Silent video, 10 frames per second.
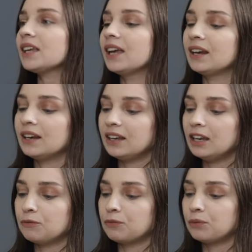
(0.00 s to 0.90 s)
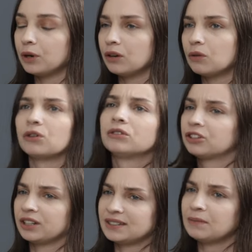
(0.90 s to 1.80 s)
And if we, or on
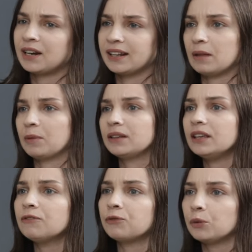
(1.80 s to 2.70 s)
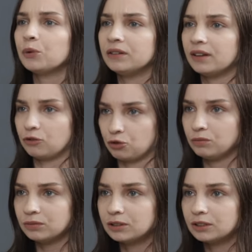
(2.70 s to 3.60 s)
13, something like that. But if we win that
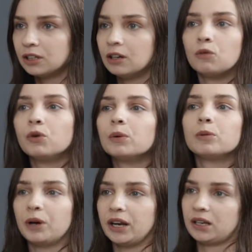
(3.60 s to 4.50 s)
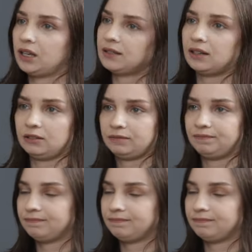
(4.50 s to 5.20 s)
room, we will break ESL.